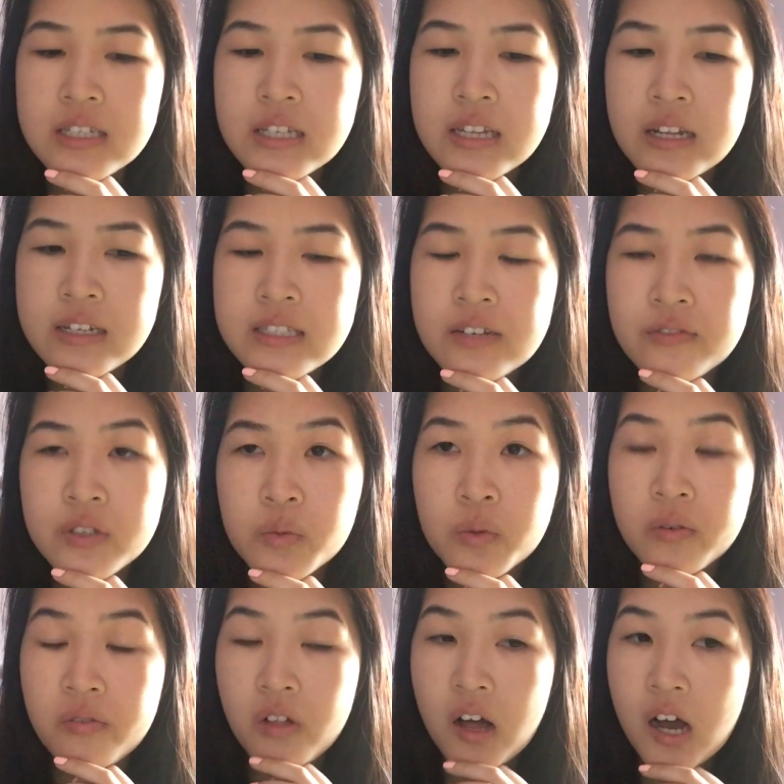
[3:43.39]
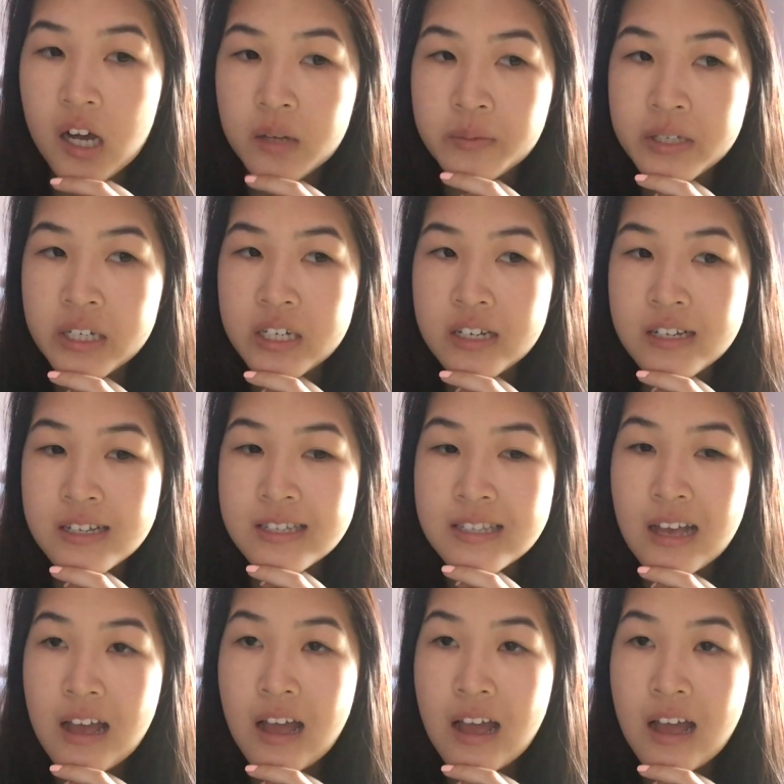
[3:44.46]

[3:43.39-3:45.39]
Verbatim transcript: And I definitely will vlog because